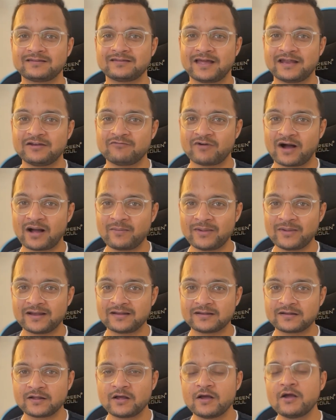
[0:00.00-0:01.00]

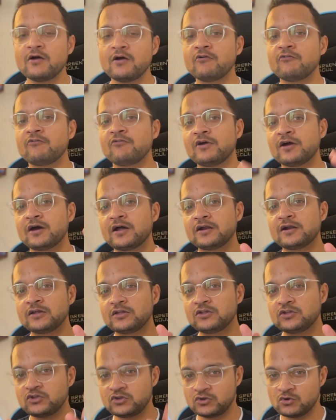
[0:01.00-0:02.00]
environment where
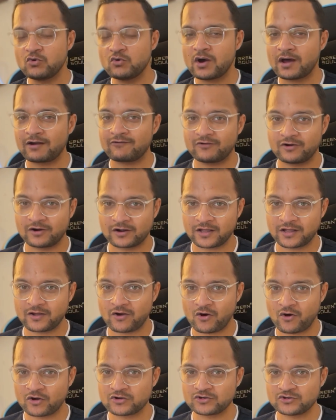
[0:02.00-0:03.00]
you are working
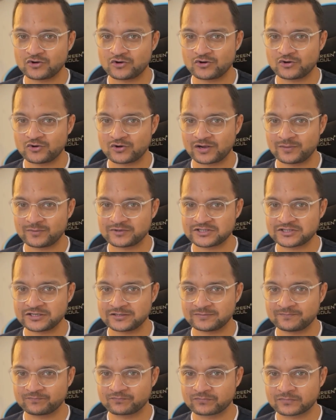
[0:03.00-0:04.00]
on your local
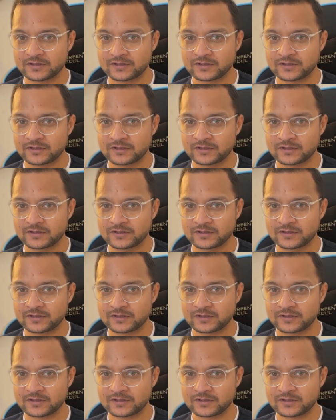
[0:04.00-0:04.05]
machine.